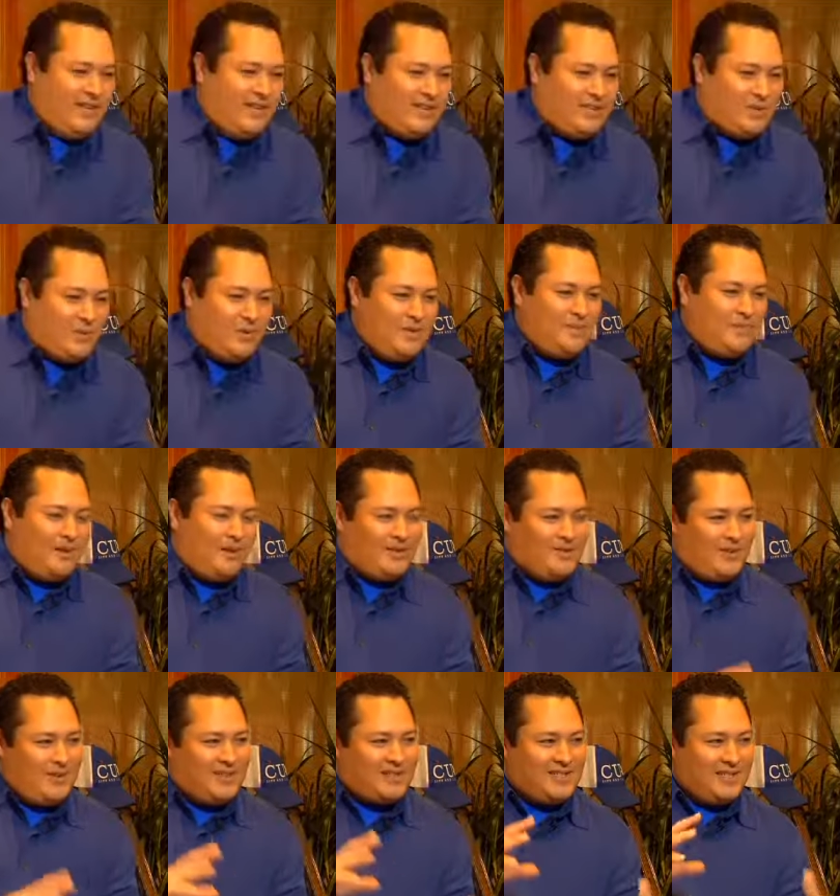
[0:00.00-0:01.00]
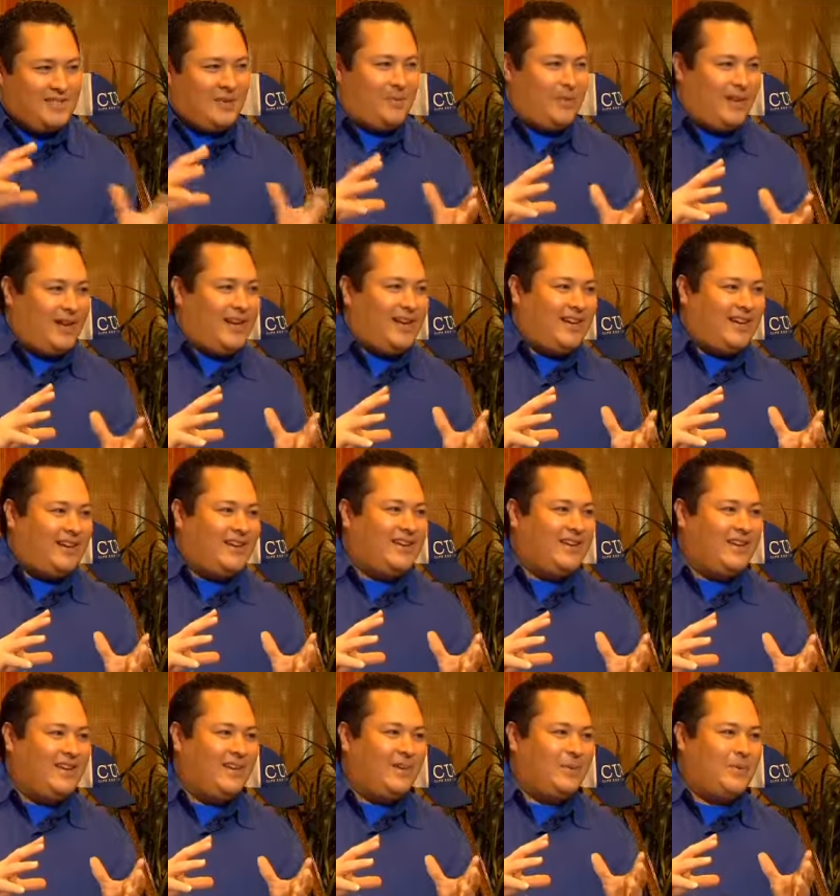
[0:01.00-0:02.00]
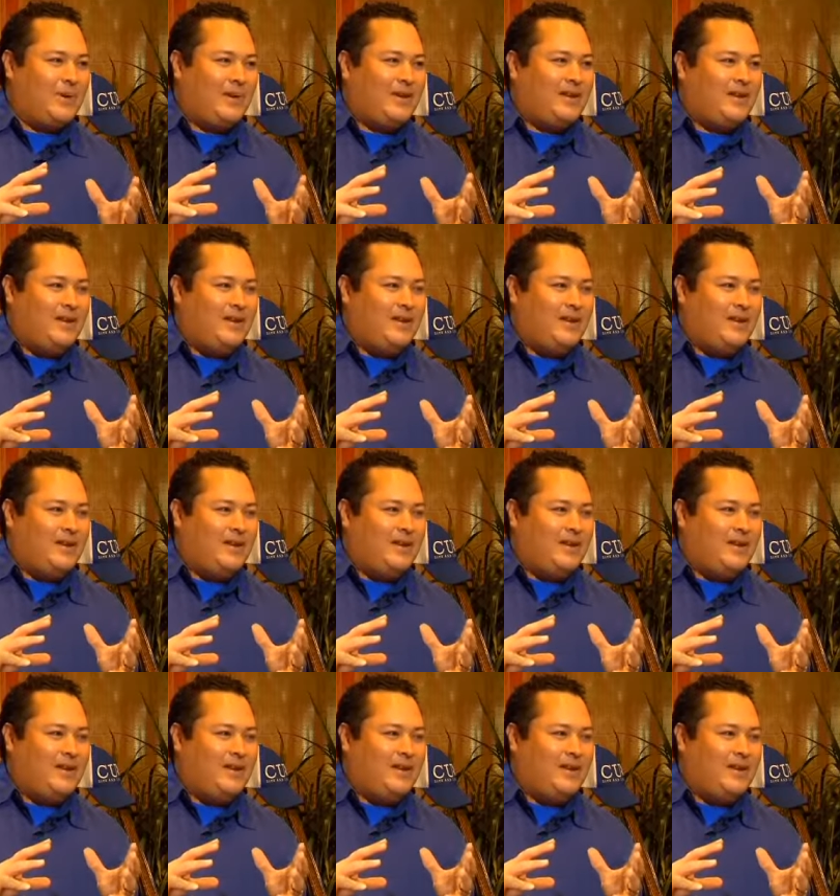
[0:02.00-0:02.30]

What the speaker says: the squeeze box are actually related in a way.